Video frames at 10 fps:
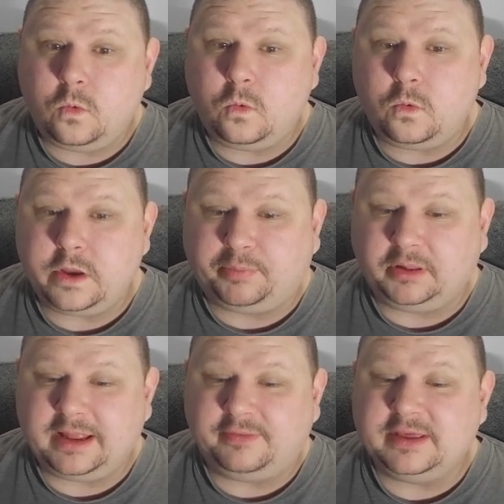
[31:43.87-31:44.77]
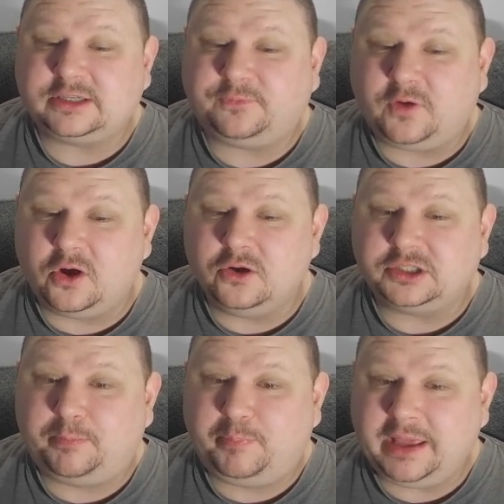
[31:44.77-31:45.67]
you play this
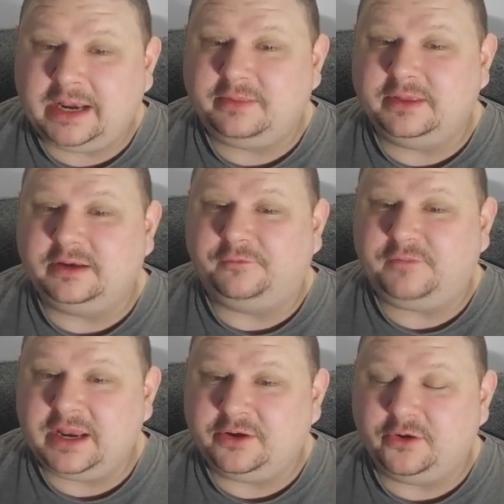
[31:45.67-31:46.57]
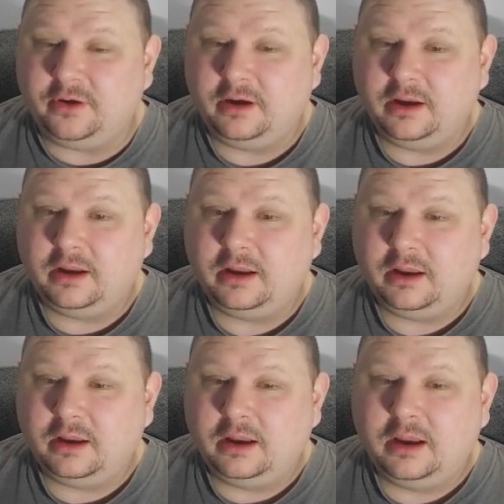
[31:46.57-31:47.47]
first, pinning the defender.
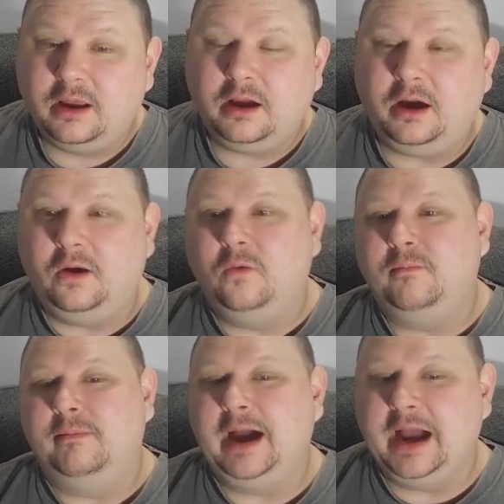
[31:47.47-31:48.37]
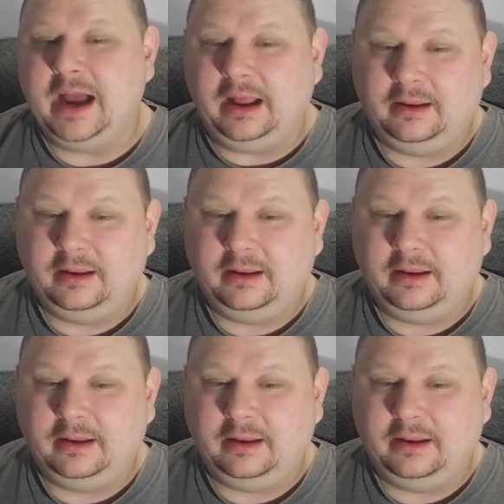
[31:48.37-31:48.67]
Oh, my.